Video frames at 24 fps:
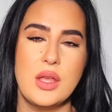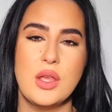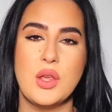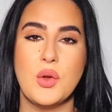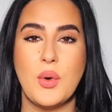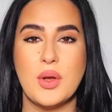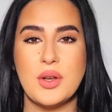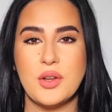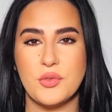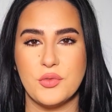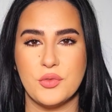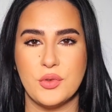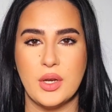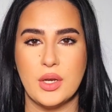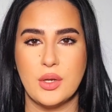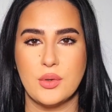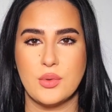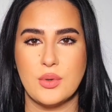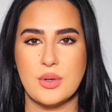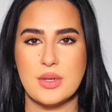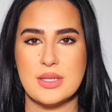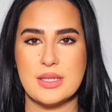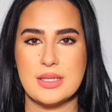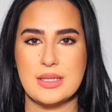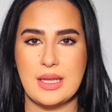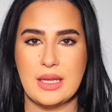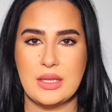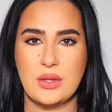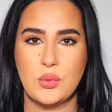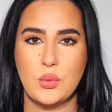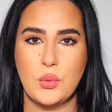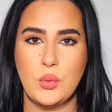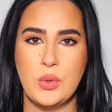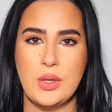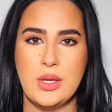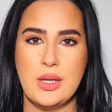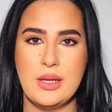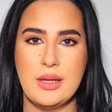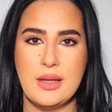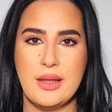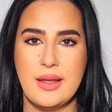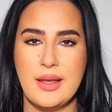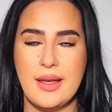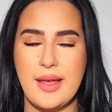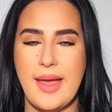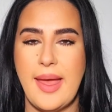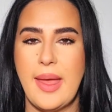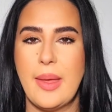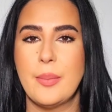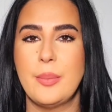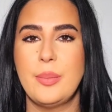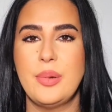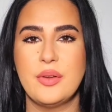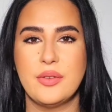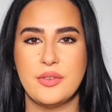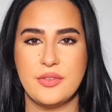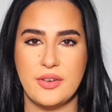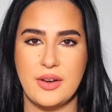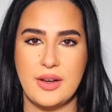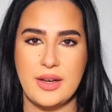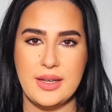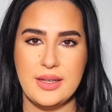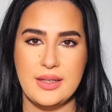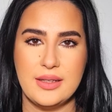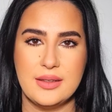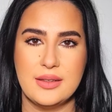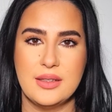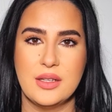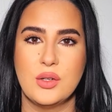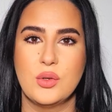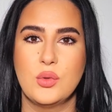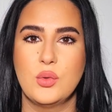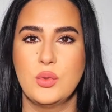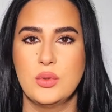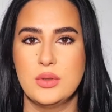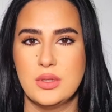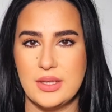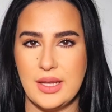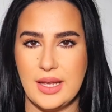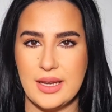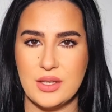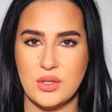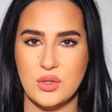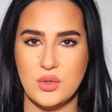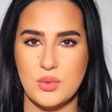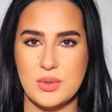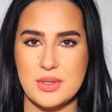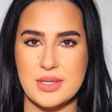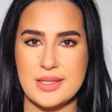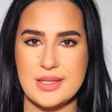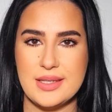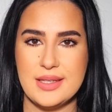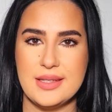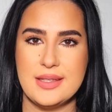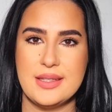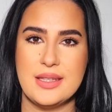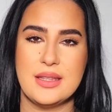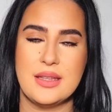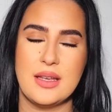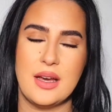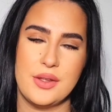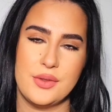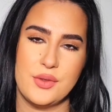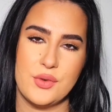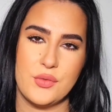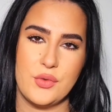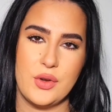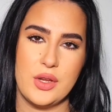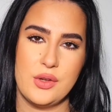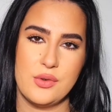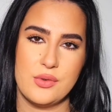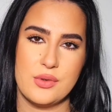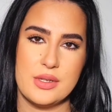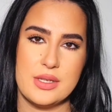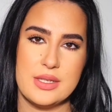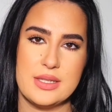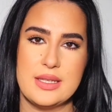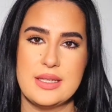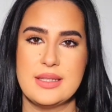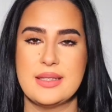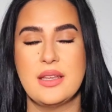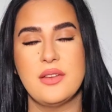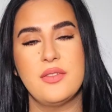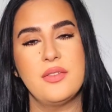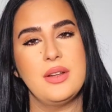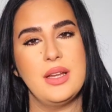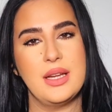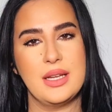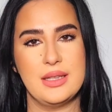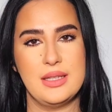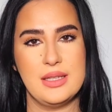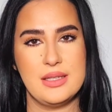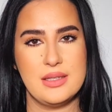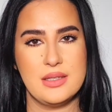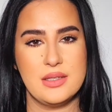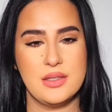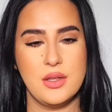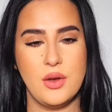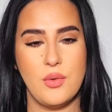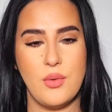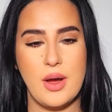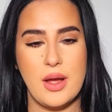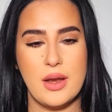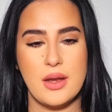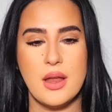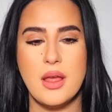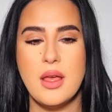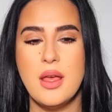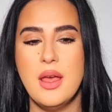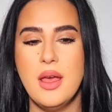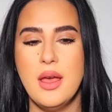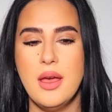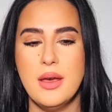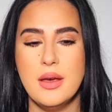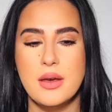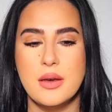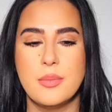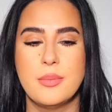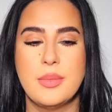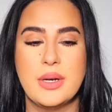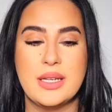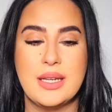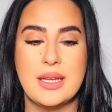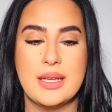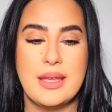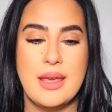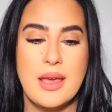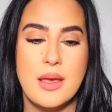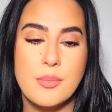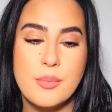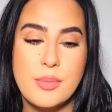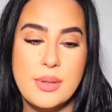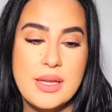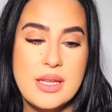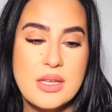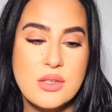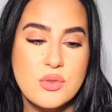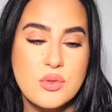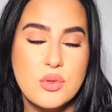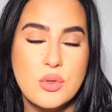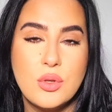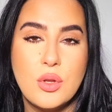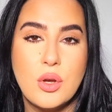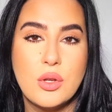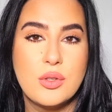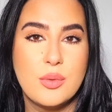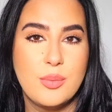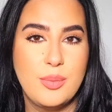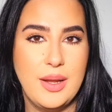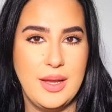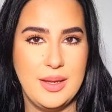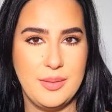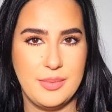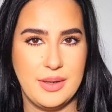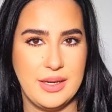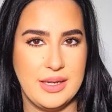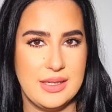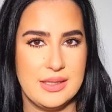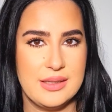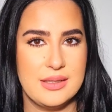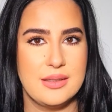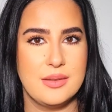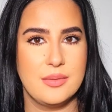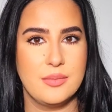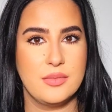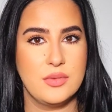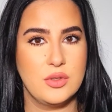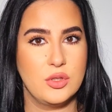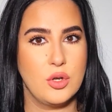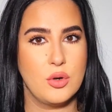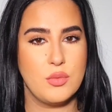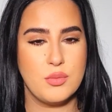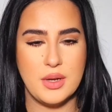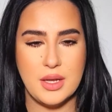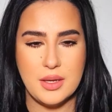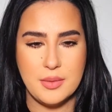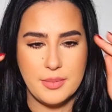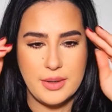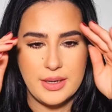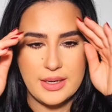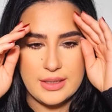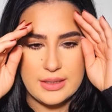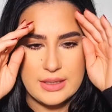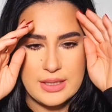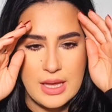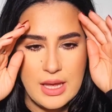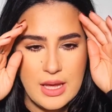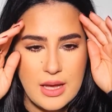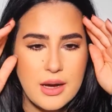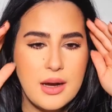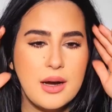you want a fragrance that will amplify the oud-like nuances in other fragrances, I feel like this is the one. But again, please do not blind buy it. Don't blind buy it.